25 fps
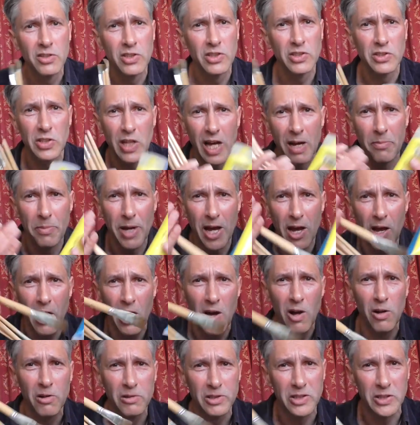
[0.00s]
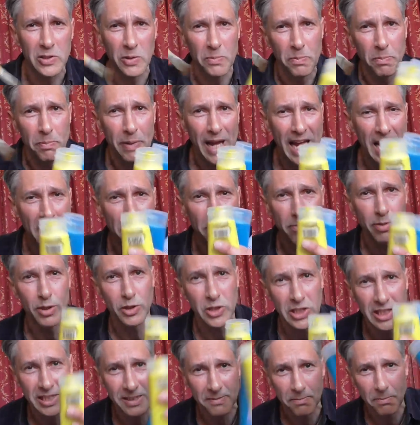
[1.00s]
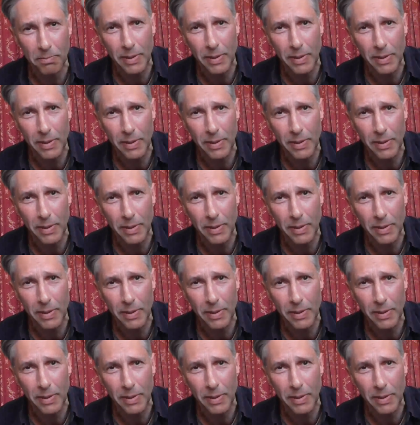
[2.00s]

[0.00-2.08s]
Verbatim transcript: Just thought I'd better hold some paintbrushes